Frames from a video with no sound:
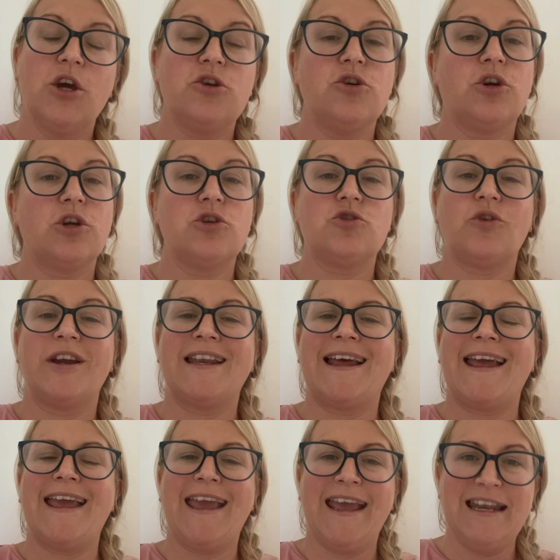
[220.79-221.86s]
You can join at
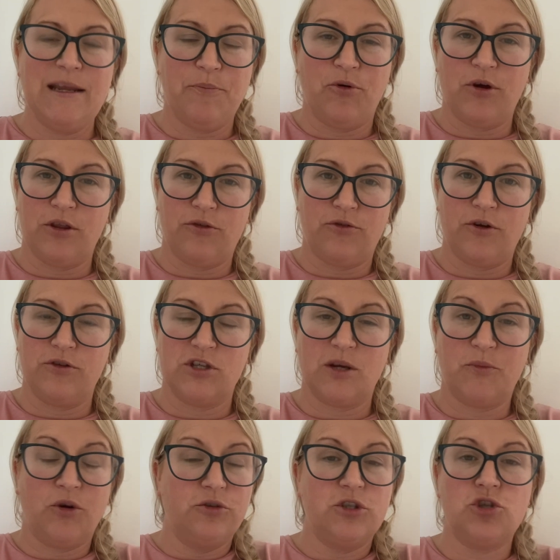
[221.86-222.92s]
any point throughout the
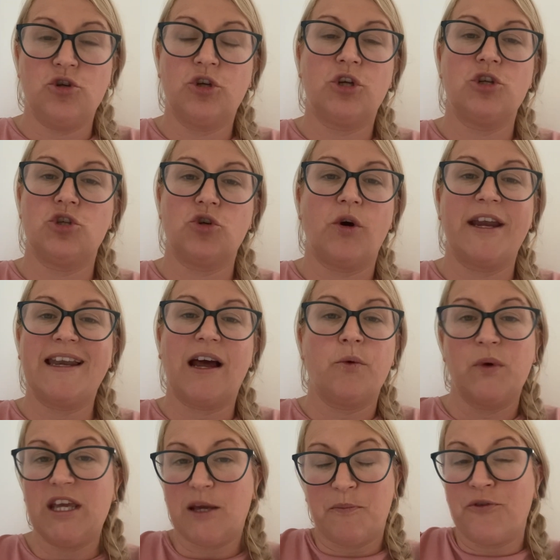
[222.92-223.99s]
summer holidays. You could join a
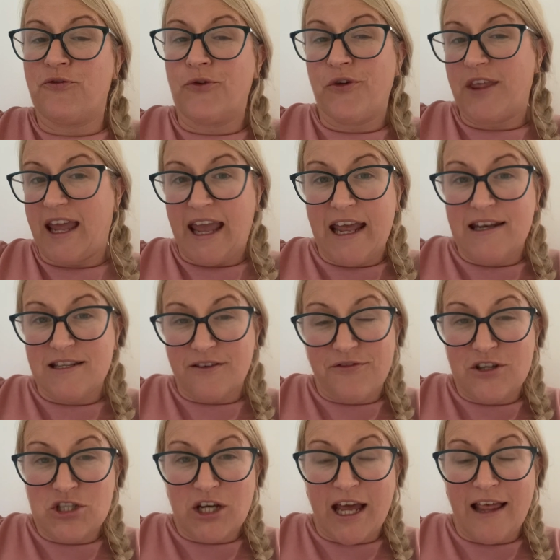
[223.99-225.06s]
week before the end of
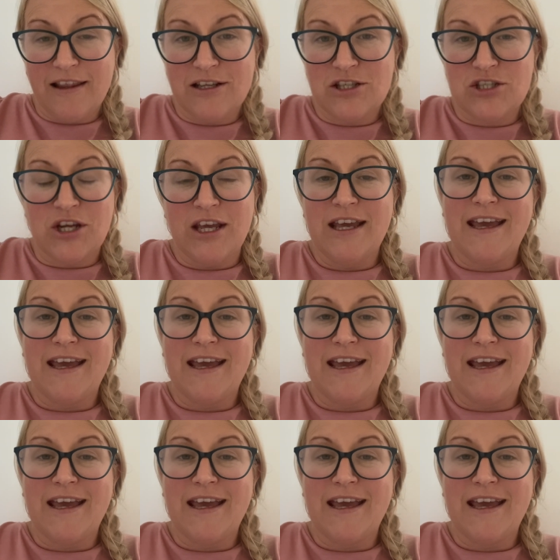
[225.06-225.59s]
the challenge.